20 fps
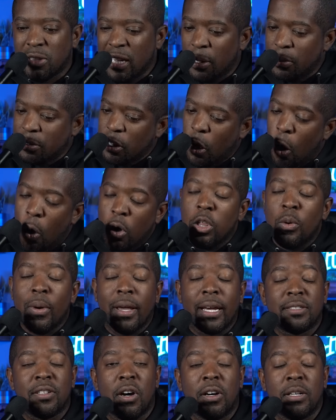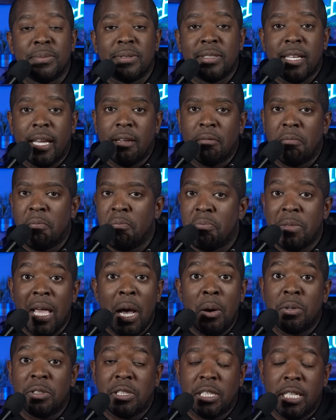That was the only way I saw him staying.
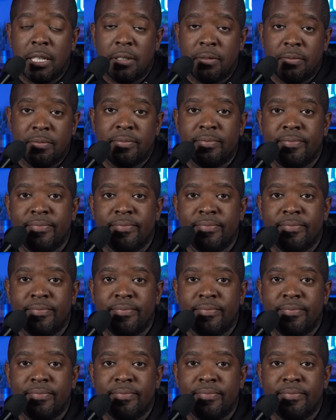That was it.